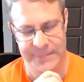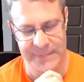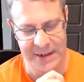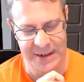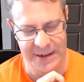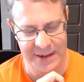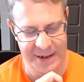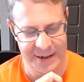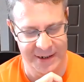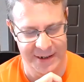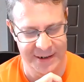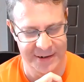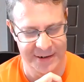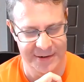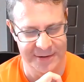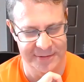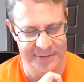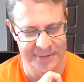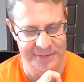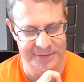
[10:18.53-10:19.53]

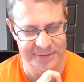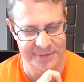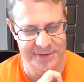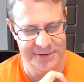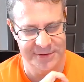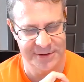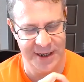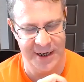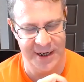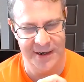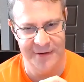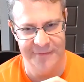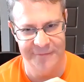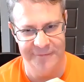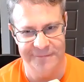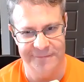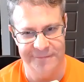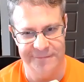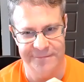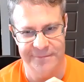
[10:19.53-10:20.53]
It's kind
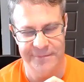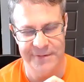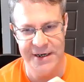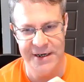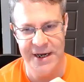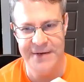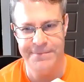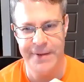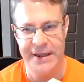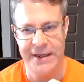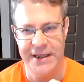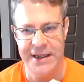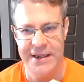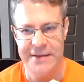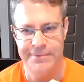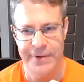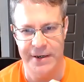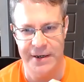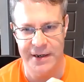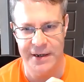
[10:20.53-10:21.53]
of
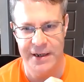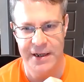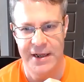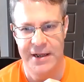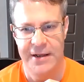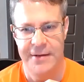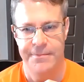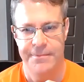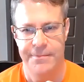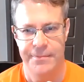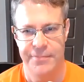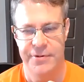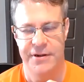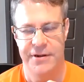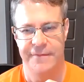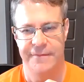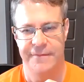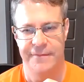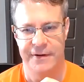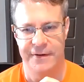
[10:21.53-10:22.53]
nitpicky, but
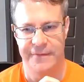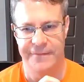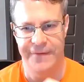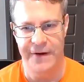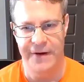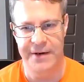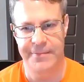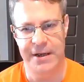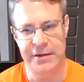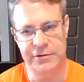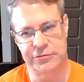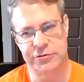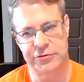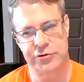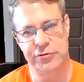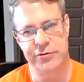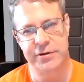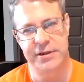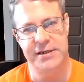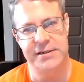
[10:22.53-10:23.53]
the fundamental
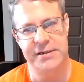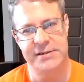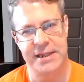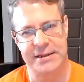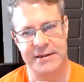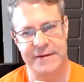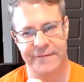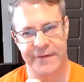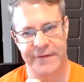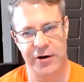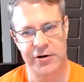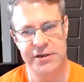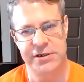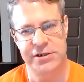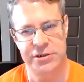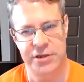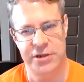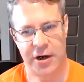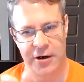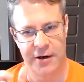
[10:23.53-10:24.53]
truth is that the very
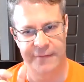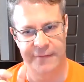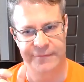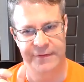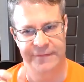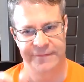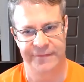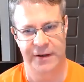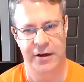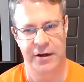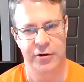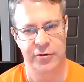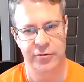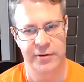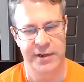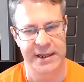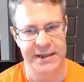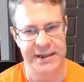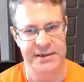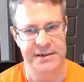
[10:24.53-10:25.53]
start of the
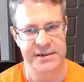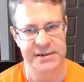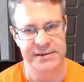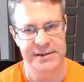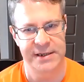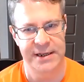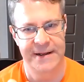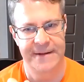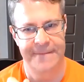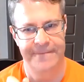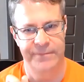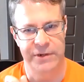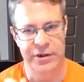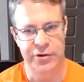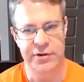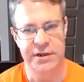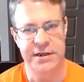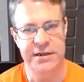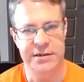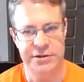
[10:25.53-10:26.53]
flow is
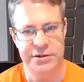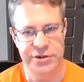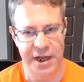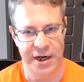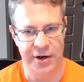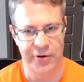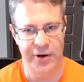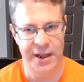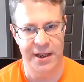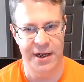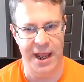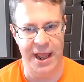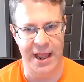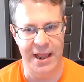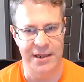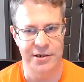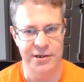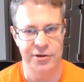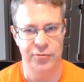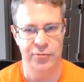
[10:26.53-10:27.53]
you need to generate
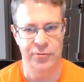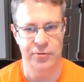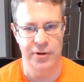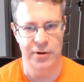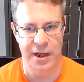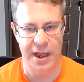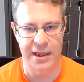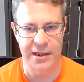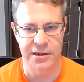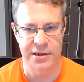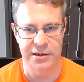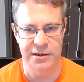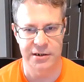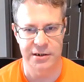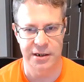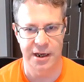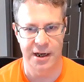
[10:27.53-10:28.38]
a